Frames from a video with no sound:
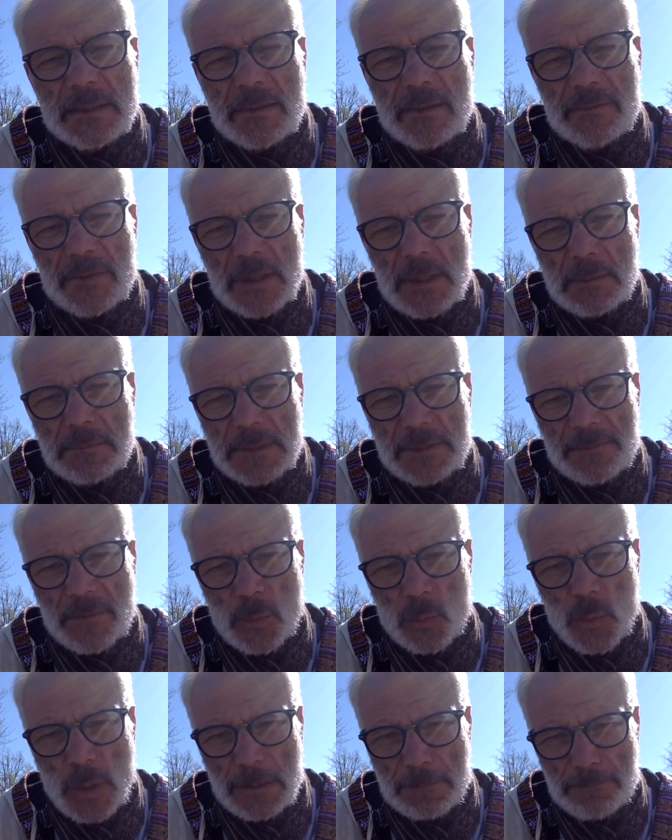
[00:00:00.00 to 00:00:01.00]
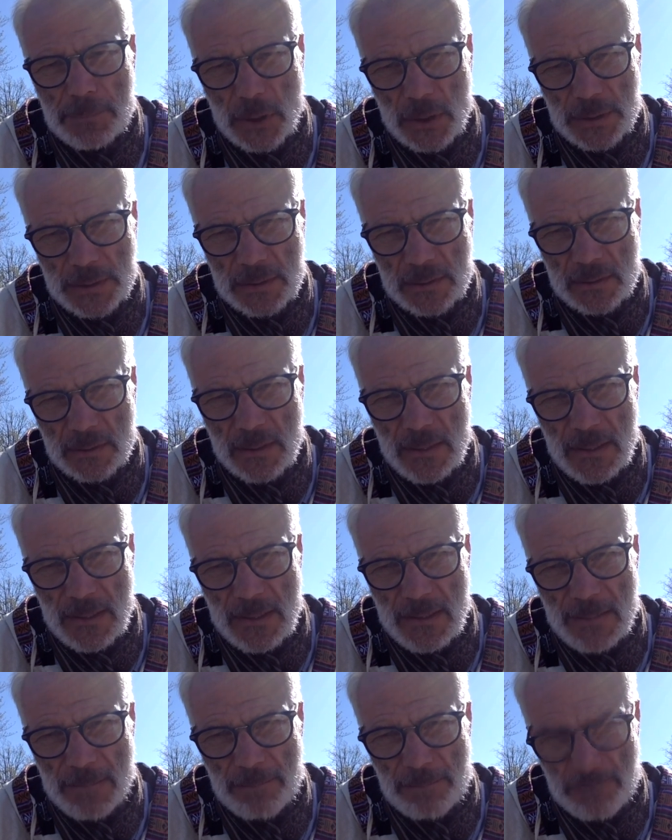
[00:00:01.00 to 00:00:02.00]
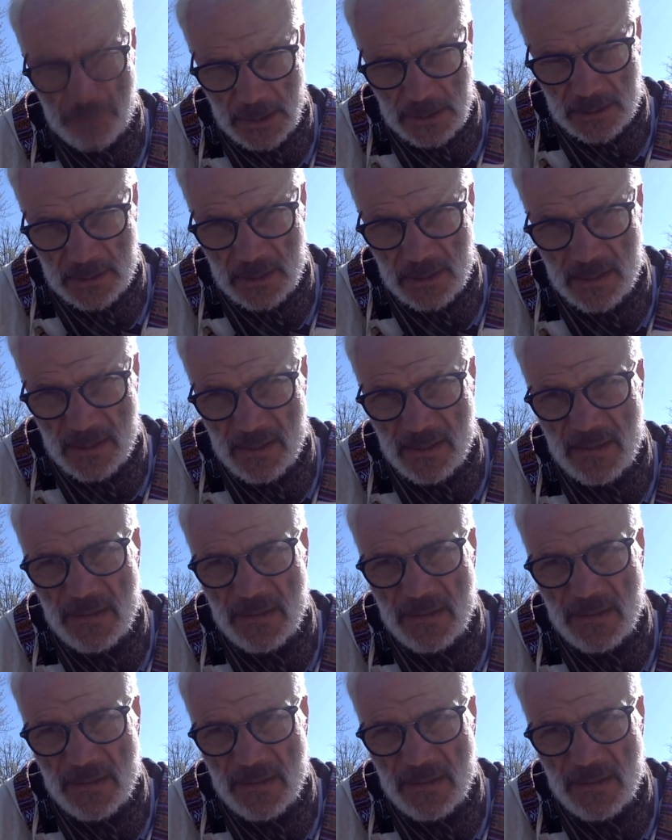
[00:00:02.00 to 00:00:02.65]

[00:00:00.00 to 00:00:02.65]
it never comes from one person, but